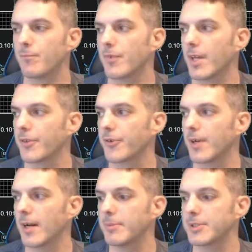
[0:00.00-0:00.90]
That'll turn
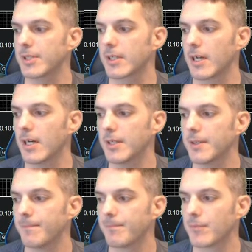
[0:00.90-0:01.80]
IPsec on.
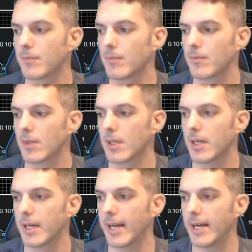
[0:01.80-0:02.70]

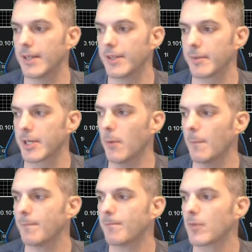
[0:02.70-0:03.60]
And there we go.
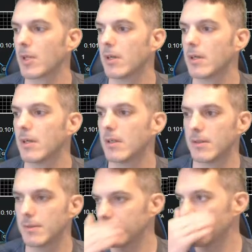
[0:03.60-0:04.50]

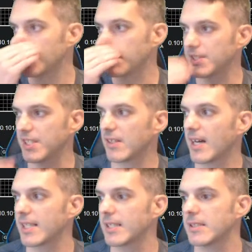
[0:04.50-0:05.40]
So we see a
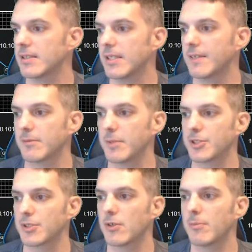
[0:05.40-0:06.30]
lot of
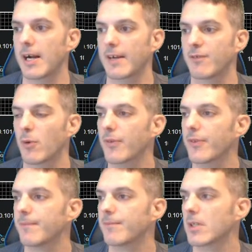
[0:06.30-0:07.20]
information going back and forth.
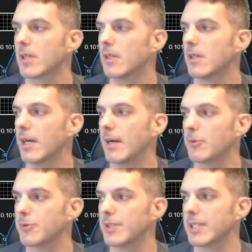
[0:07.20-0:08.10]
And
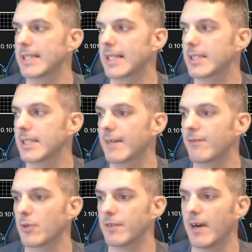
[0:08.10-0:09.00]
we'll do the exact same thing at
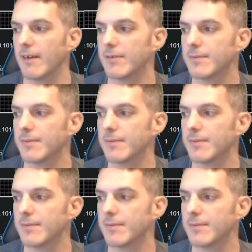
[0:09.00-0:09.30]
45.